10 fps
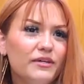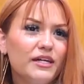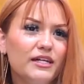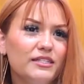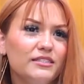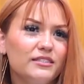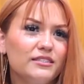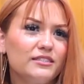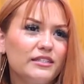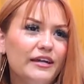
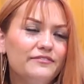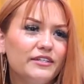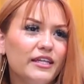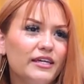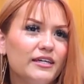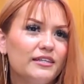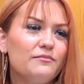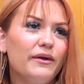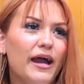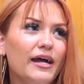because I feel like in
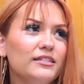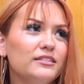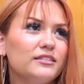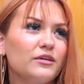the past,